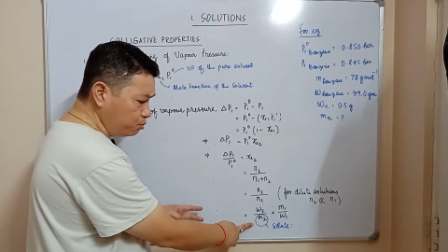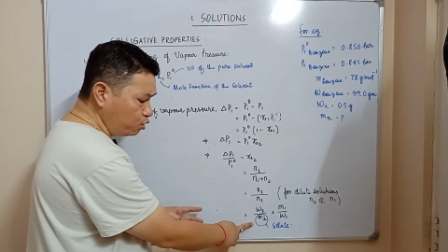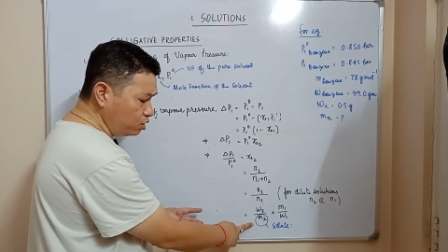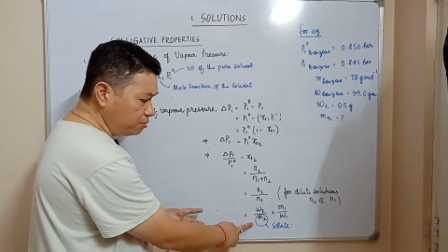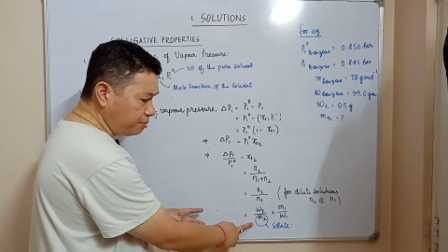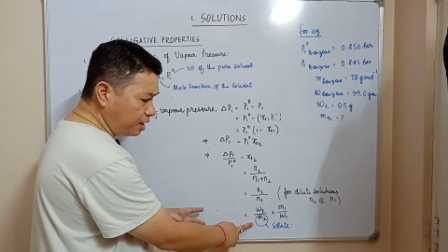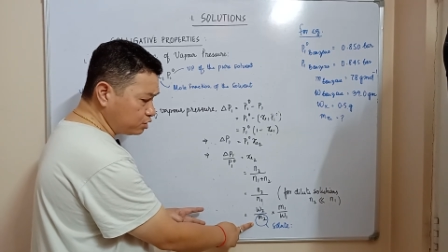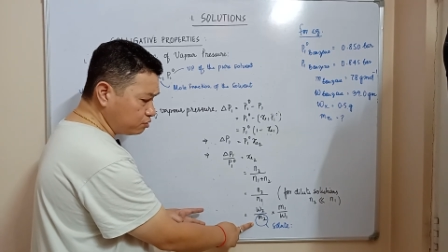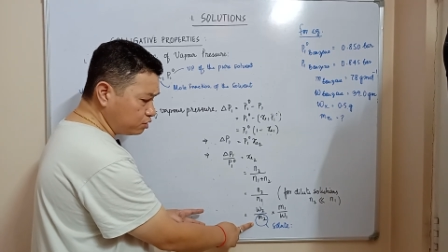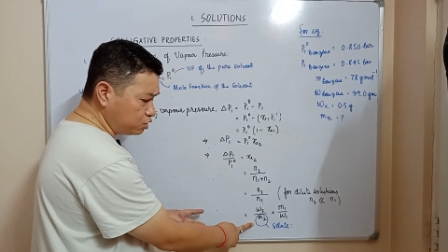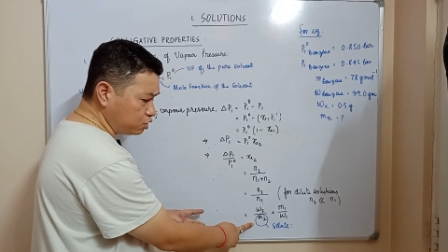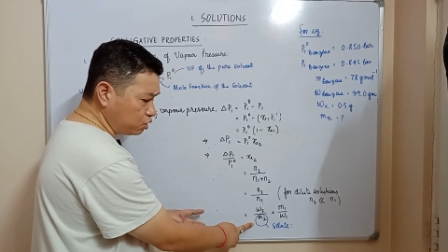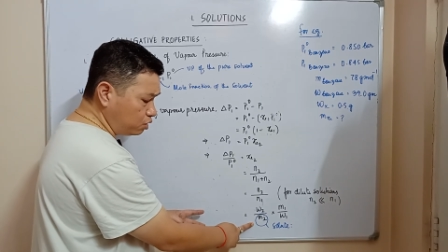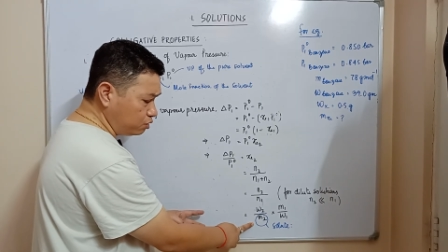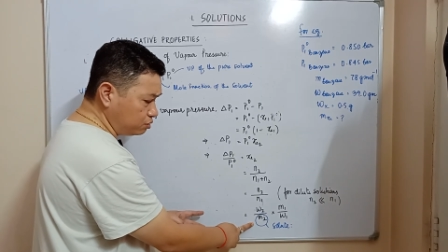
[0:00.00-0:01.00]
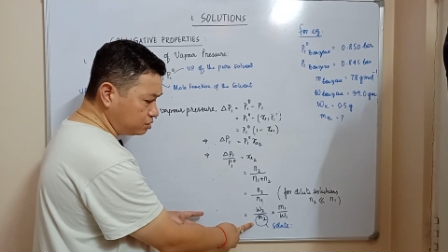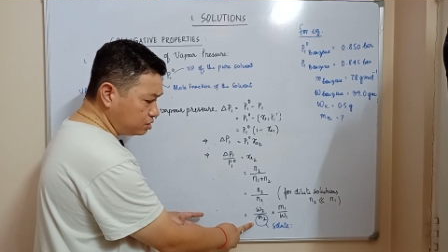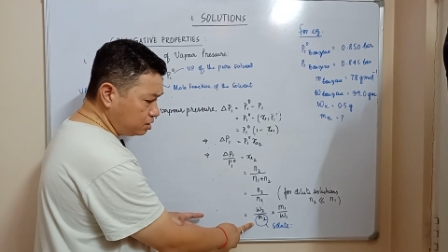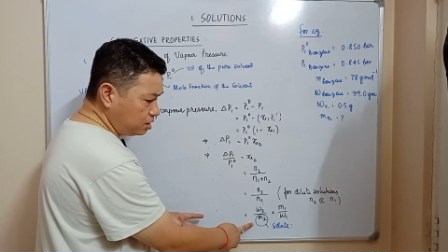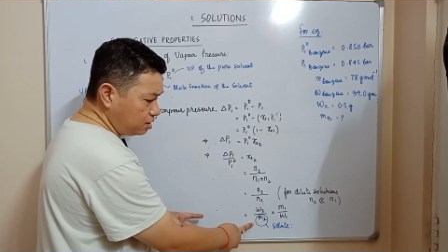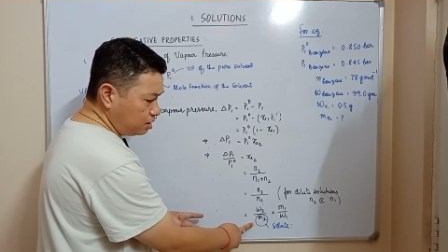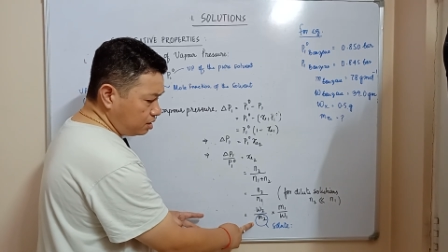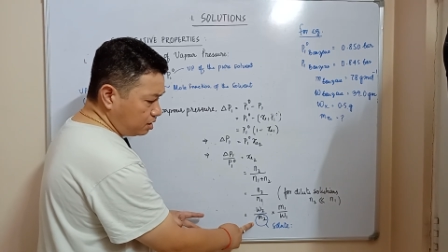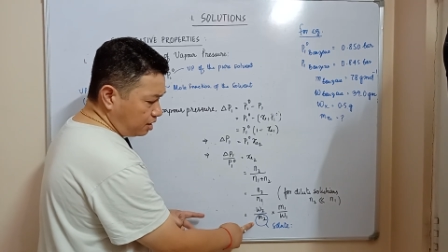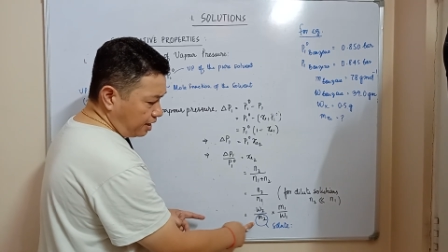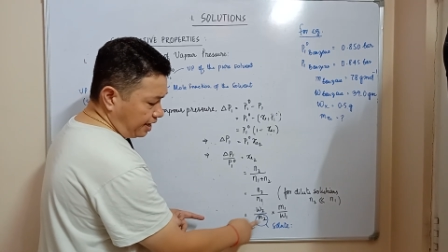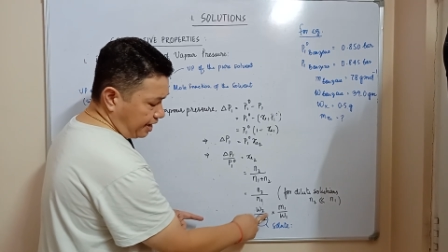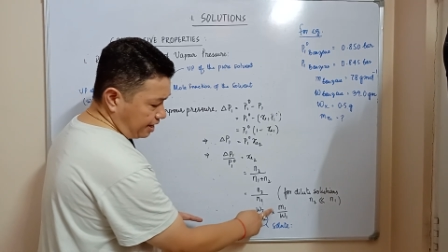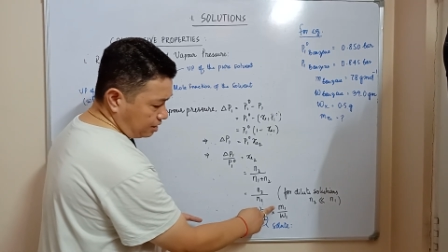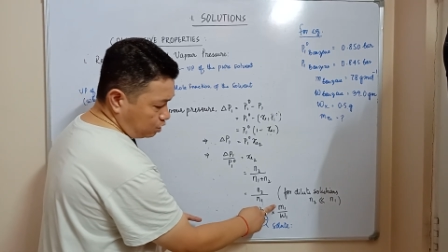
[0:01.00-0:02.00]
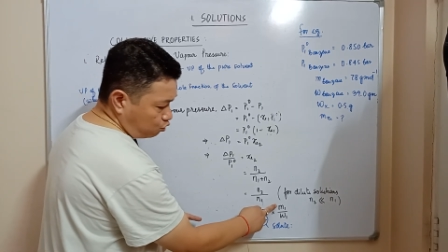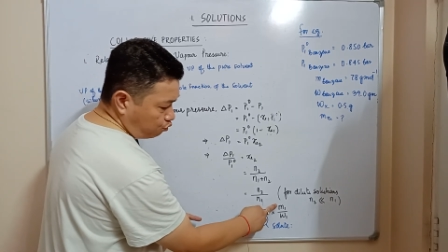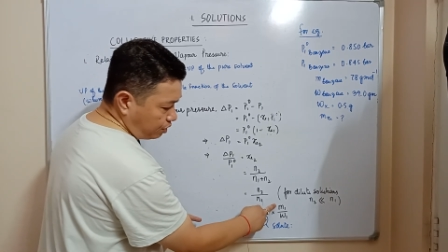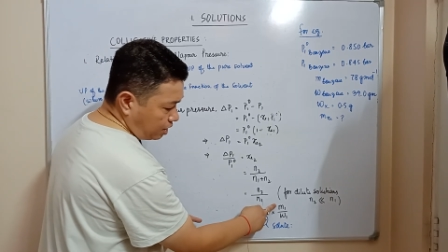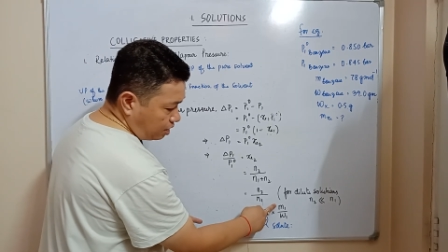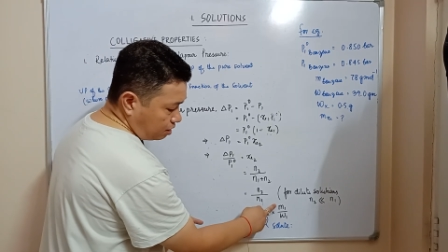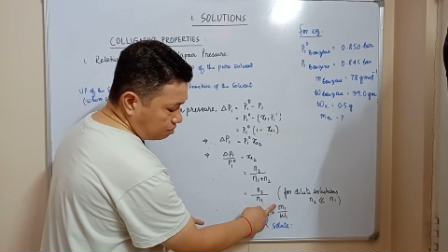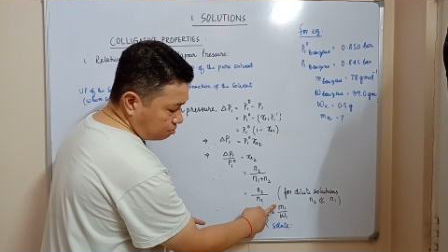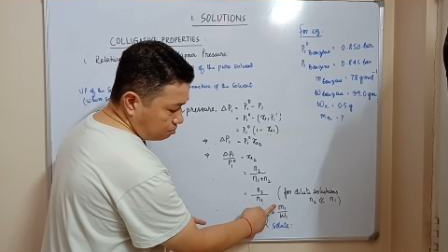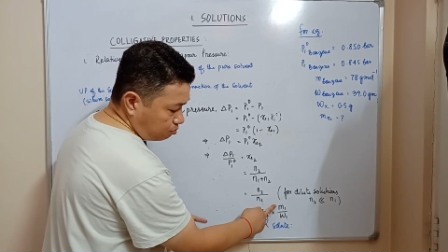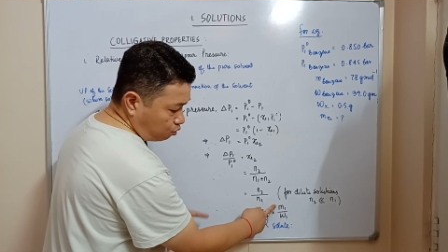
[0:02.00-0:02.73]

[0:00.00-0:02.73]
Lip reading: molar mass of the solute, and the weight of